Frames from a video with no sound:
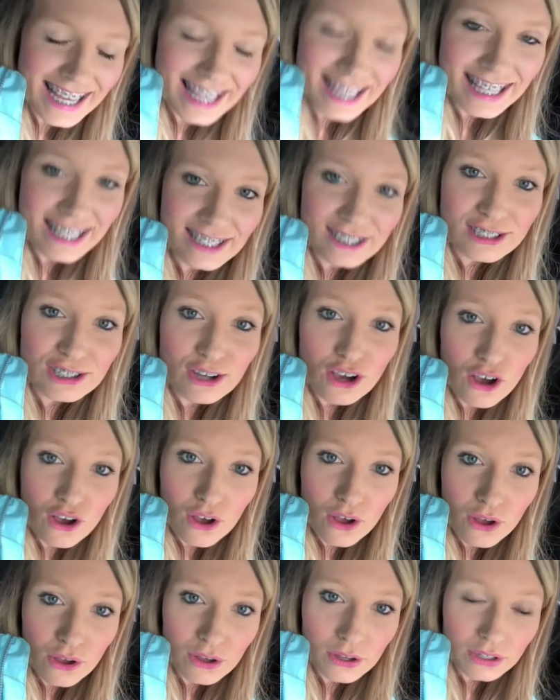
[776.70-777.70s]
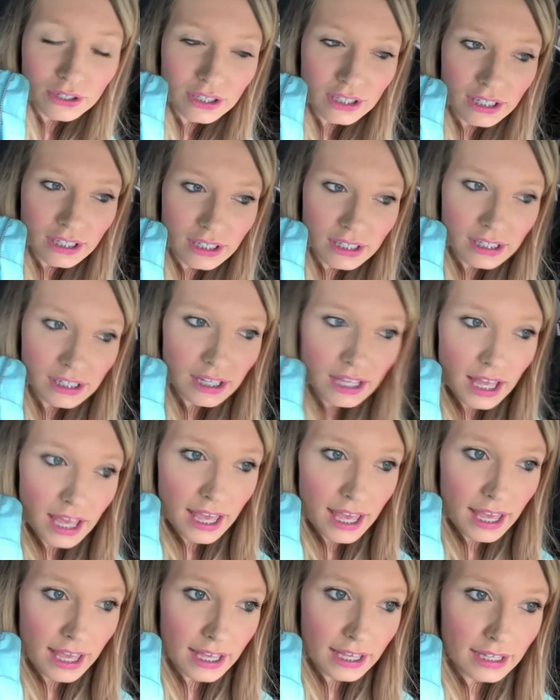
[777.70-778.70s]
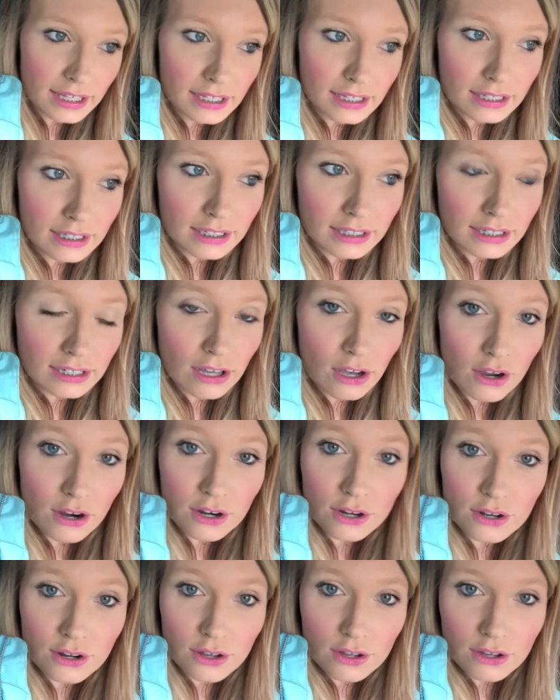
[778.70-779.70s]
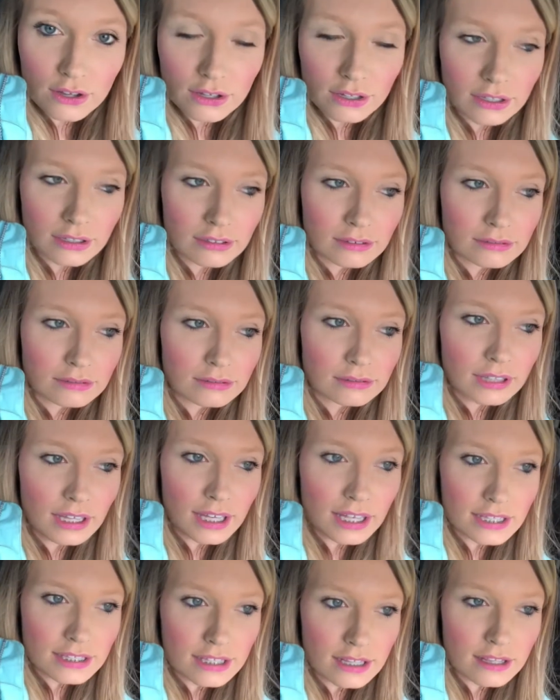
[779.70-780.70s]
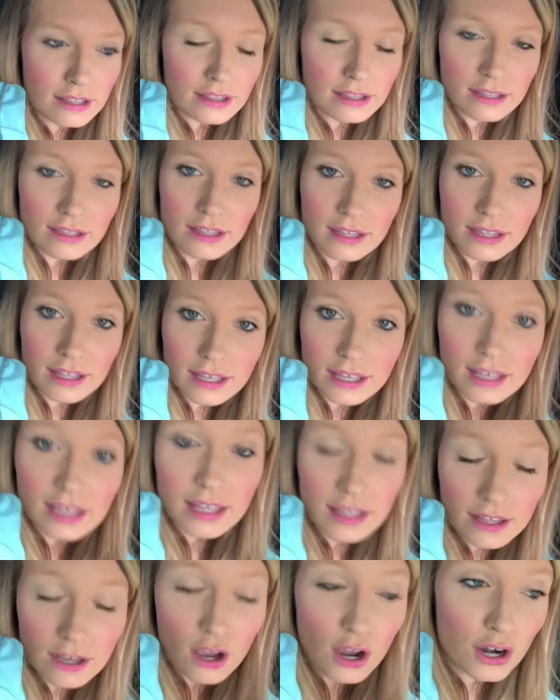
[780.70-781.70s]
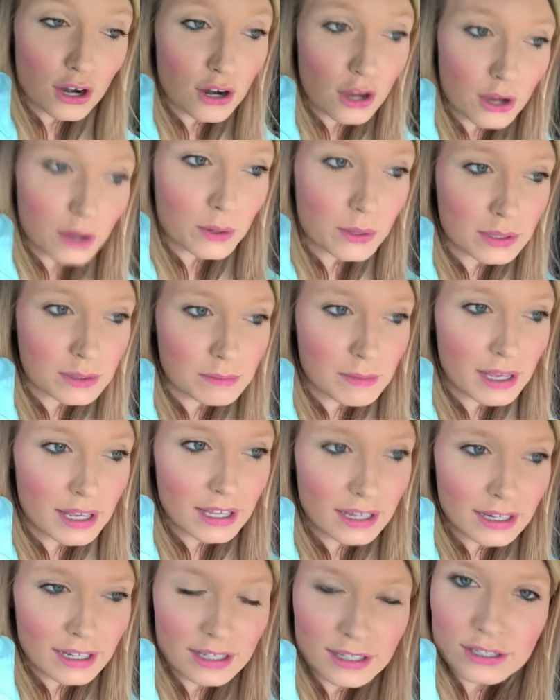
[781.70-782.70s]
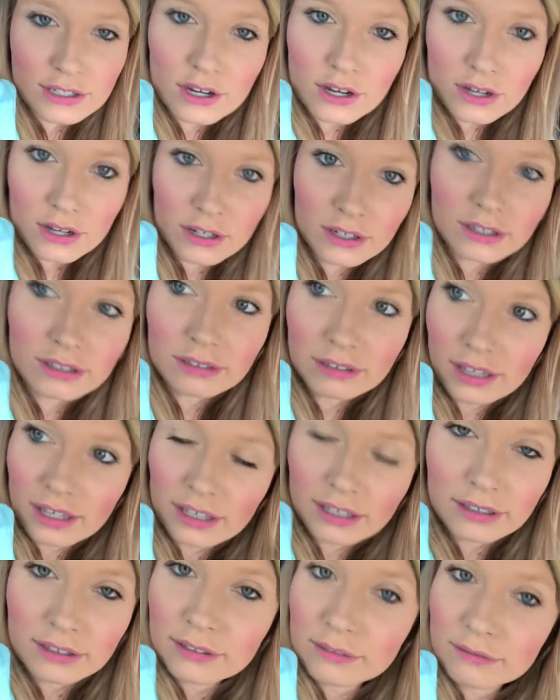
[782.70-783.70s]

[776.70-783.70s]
his dog and our dog, I guess our dog was making his dog like